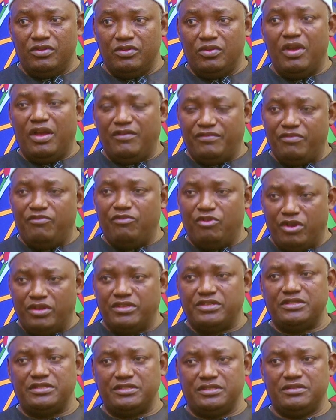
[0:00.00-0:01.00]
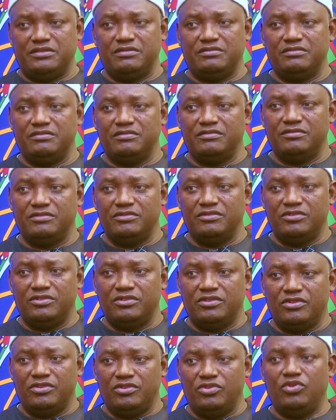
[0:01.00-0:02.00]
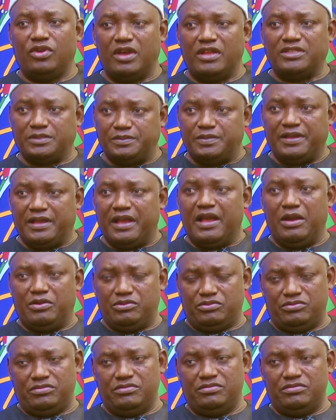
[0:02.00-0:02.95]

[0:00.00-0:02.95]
have a voice. You can speak out.